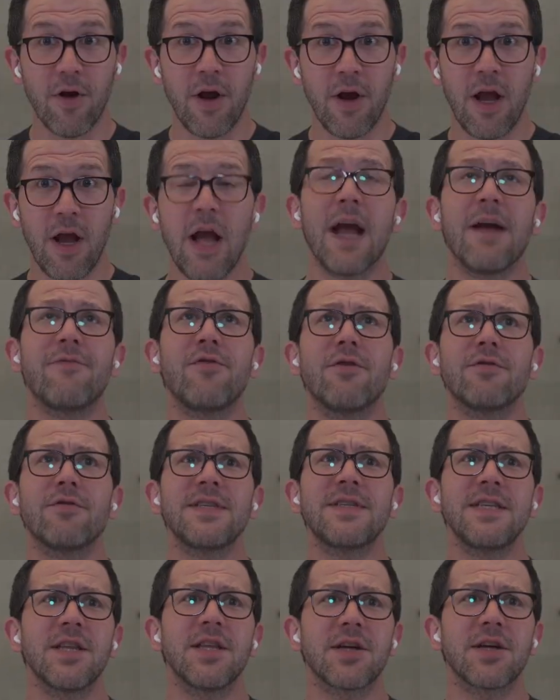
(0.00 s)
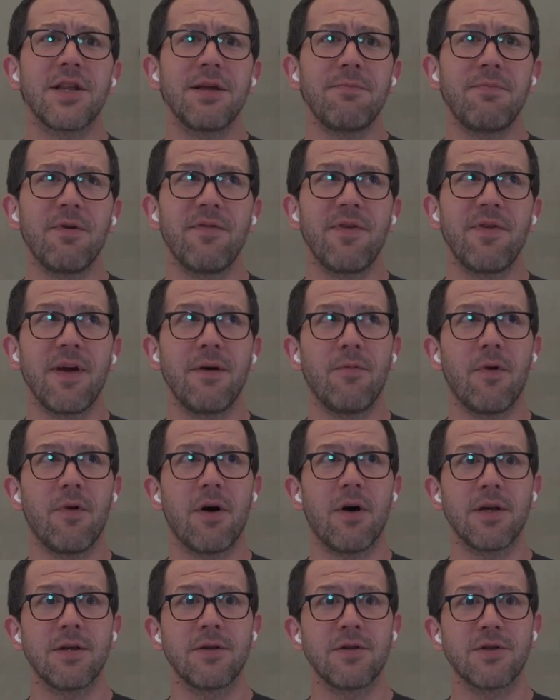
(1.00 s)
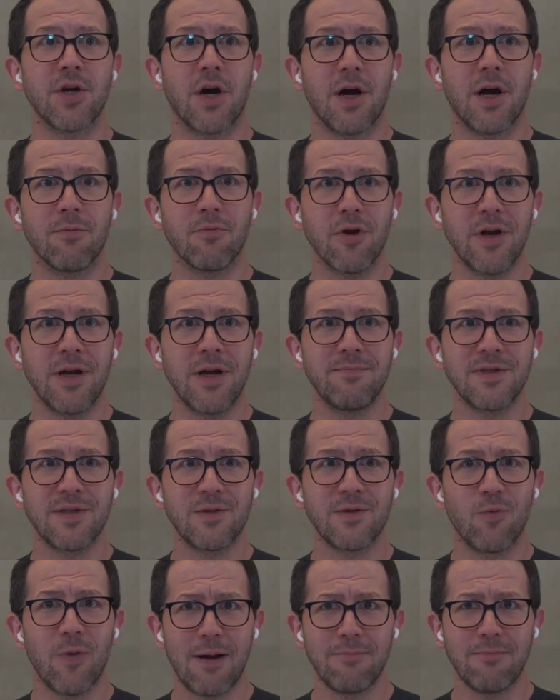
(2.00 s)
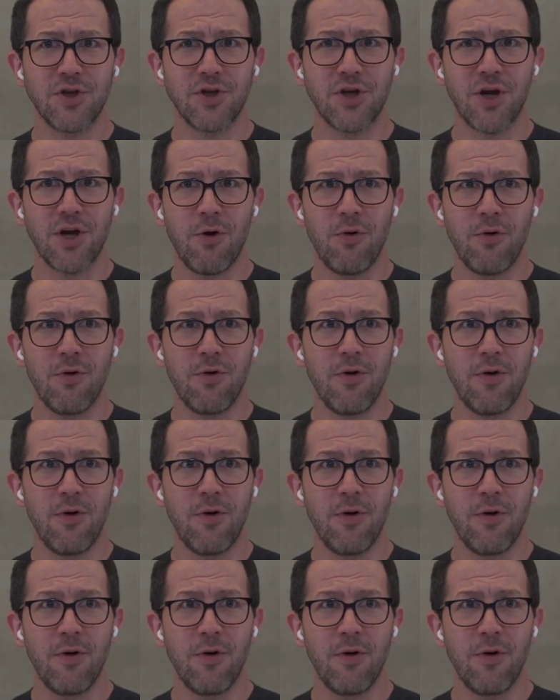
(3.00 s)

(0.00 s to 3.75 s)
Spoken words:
Have you ever seen the clip of him on Tom Green's web show?